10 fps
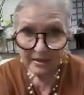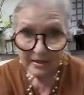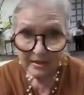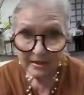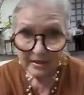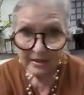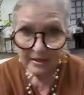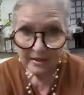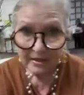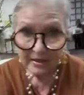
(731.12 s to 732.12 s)
And
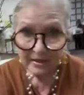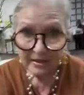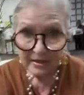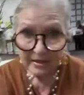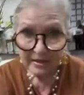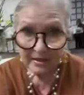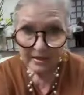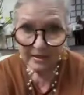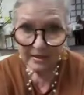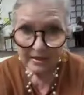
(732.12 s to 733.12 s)
remember, there's a
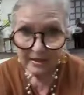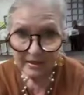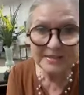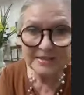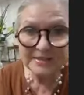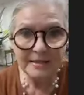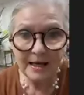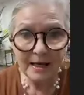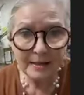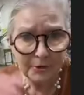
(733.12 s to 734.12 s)
frequency that
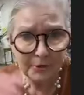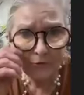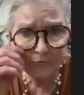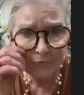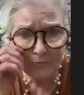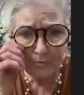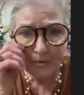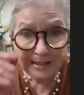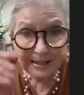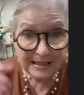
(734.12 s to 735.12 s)
I can use
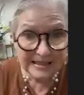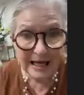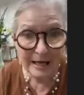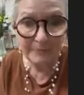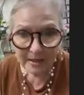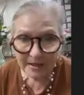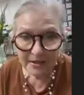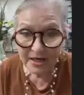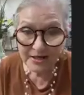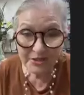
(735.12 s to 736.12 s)
anytime.
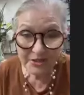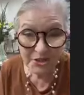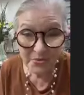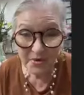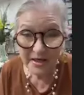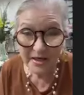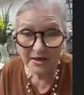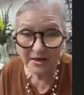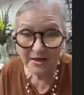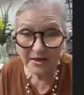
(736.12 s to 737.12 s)
You can't just really
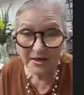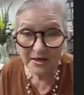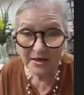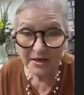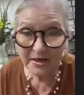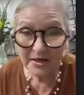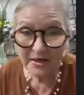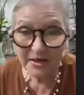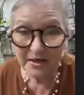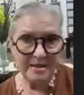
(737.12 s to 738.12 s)
come in and
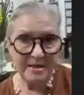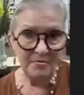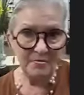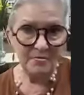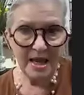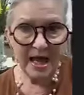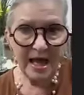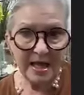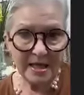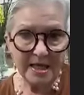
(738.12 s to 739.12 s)
say, I would
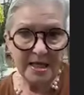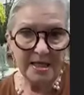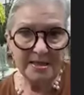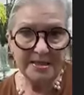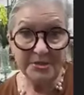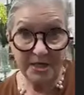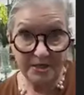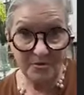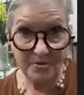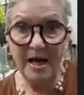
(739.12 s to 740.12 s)
like
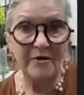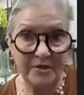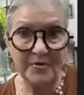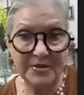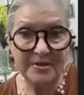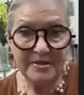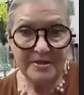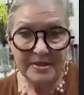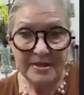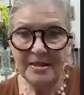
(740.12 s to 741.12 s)
to schedule
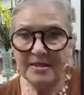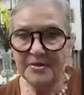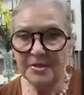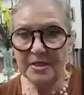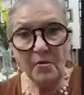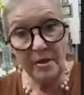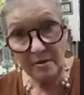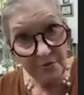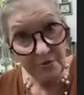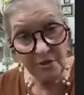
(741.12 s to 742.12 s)
high frequency.
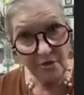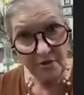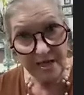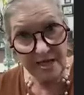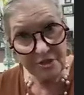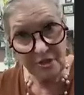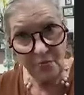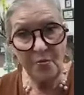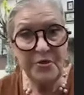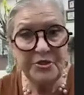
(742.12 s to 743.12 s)
Because it's like, well,
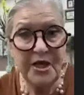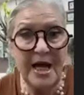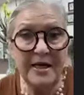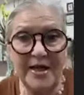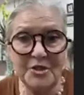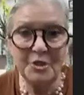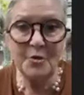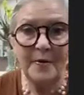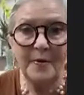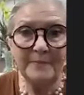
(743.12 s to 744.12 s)
which color gas do you want?
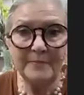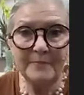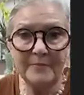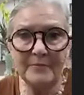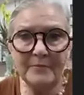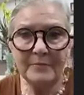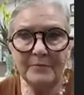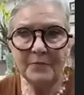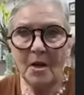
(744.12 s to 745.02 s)
Which kind of gas do you want?